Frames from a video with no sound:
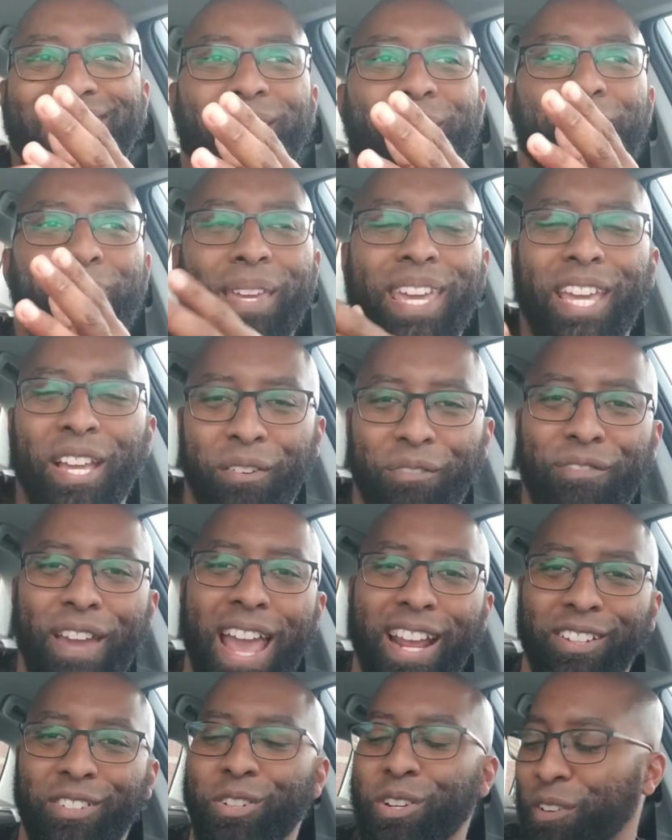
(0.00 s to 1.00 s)
being a
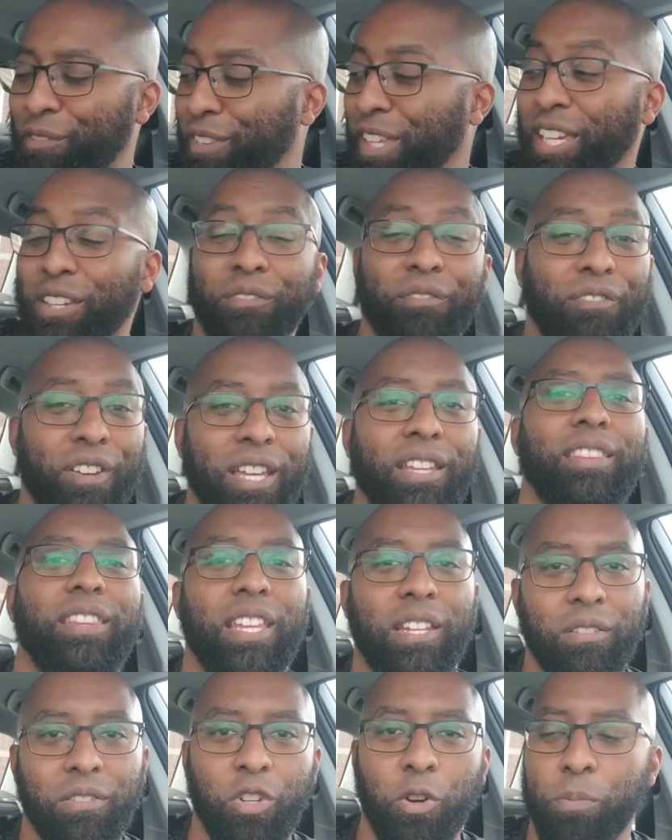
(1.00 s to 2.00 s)
factor. If they can fit,
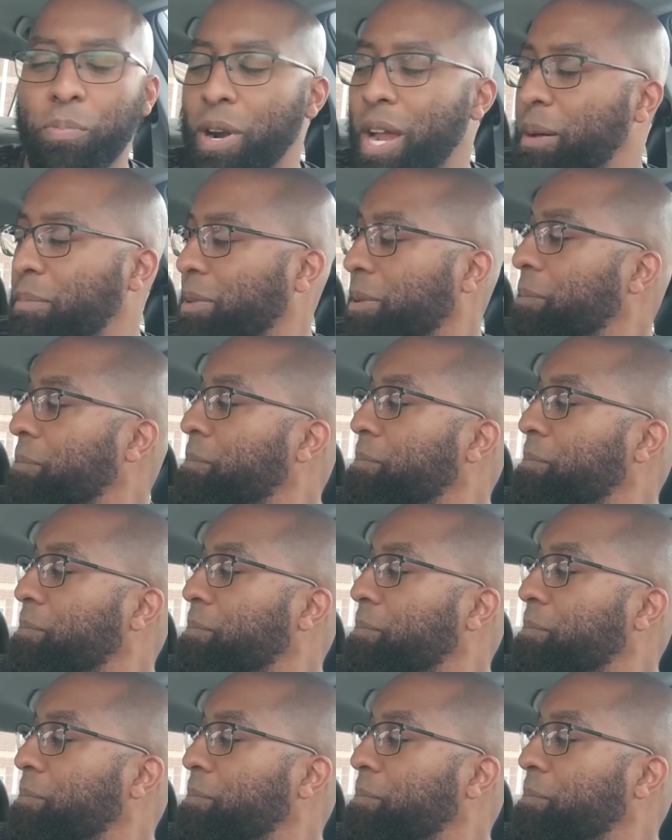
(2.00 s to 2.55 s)
then no problem.